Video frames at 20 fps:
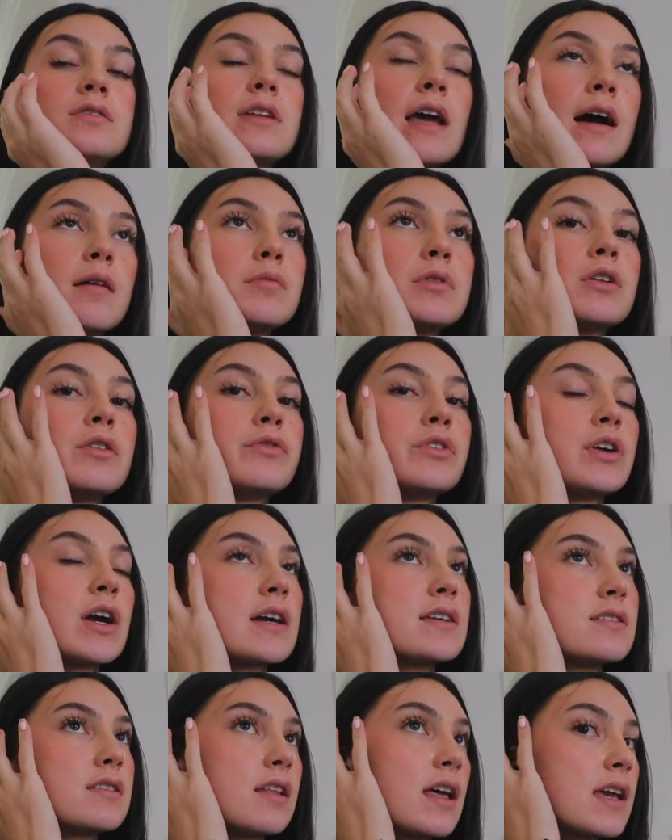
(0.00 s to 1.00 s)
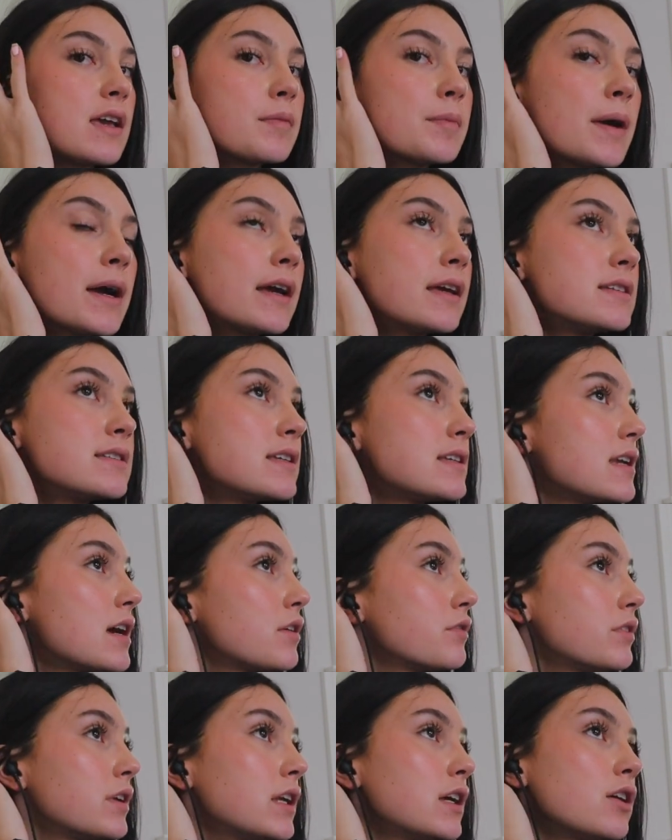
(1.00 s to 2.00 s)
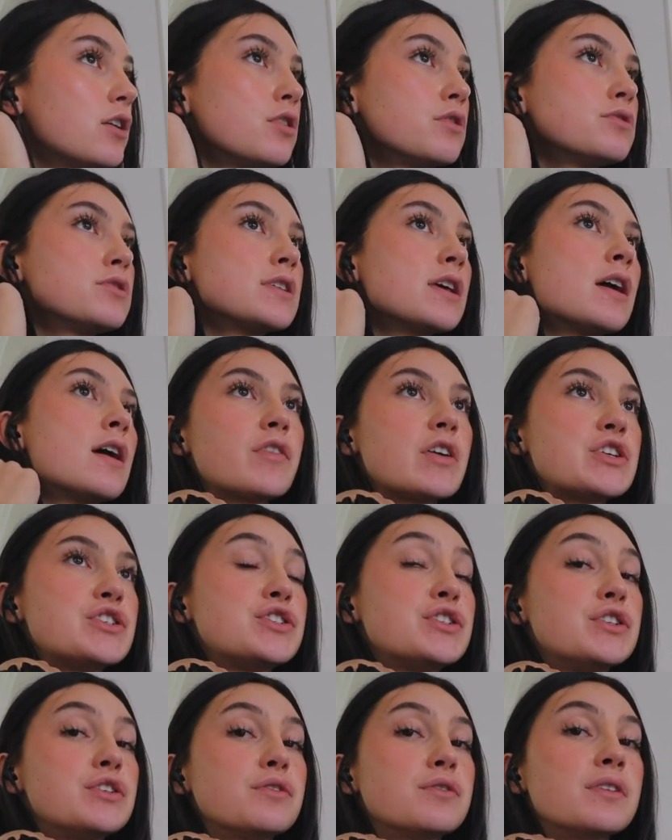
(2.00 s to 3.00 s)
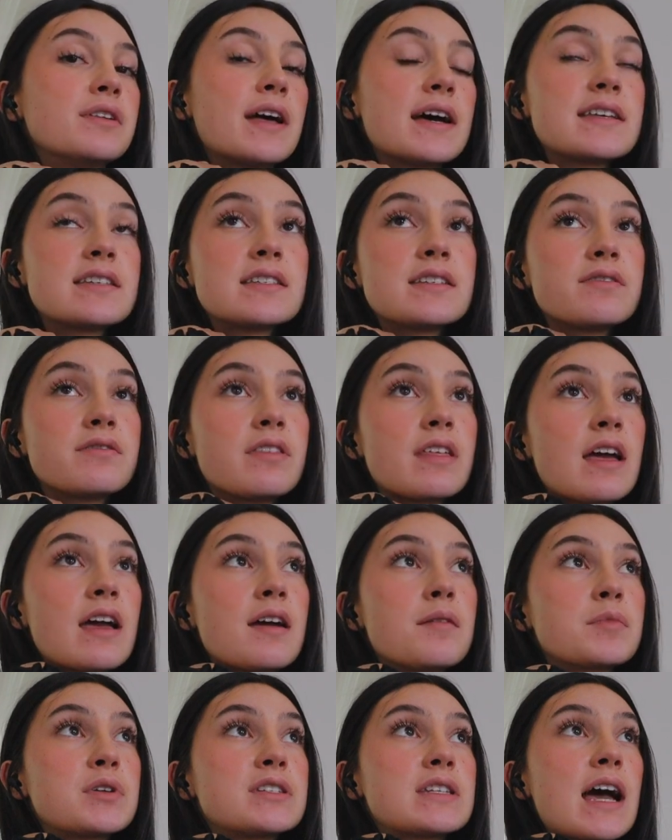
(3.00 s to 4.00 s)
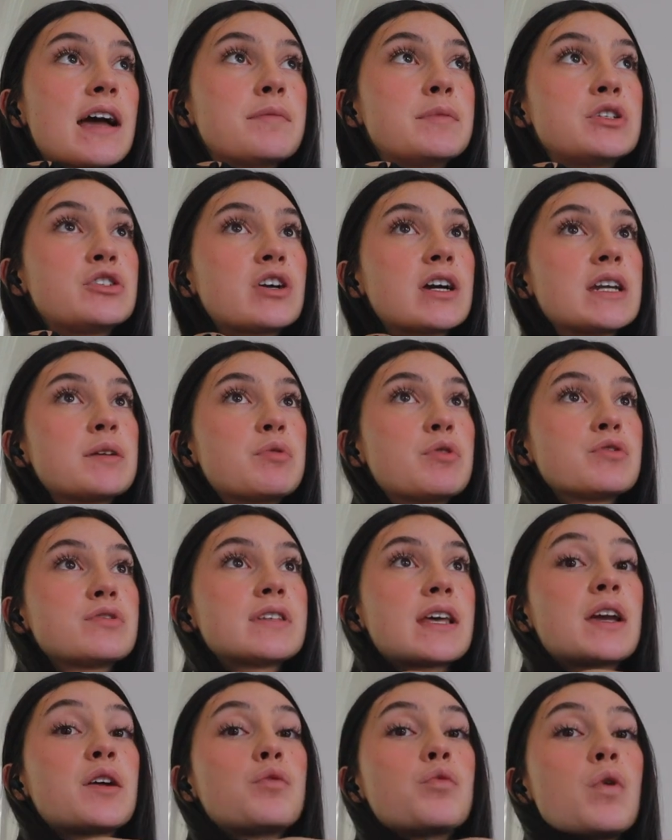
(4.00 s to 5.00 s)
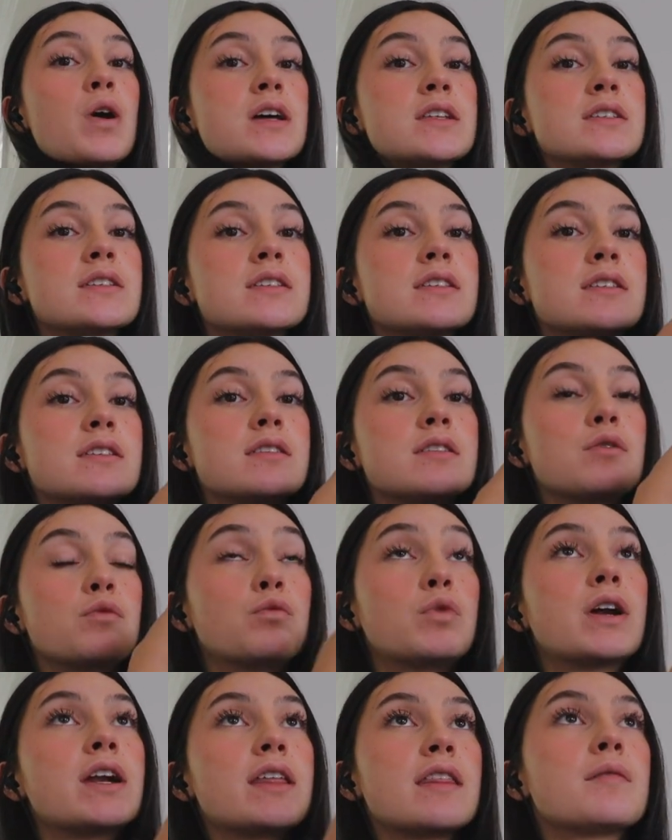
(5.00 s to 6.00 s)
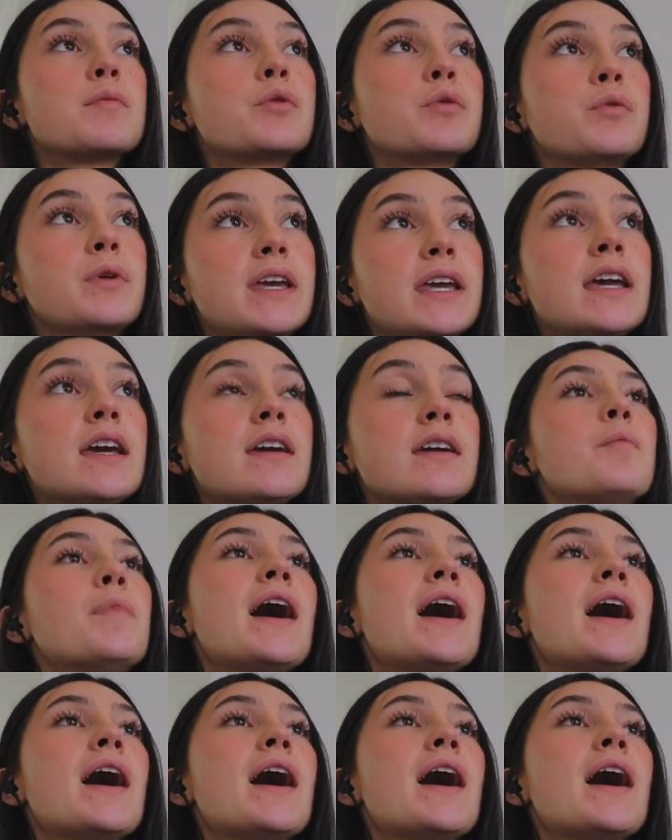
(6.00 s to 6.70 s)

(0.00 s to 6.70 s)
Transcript: down below if you guys like my sit down videos, if I should do less of them, because I've been trying to post like once, one of them a week.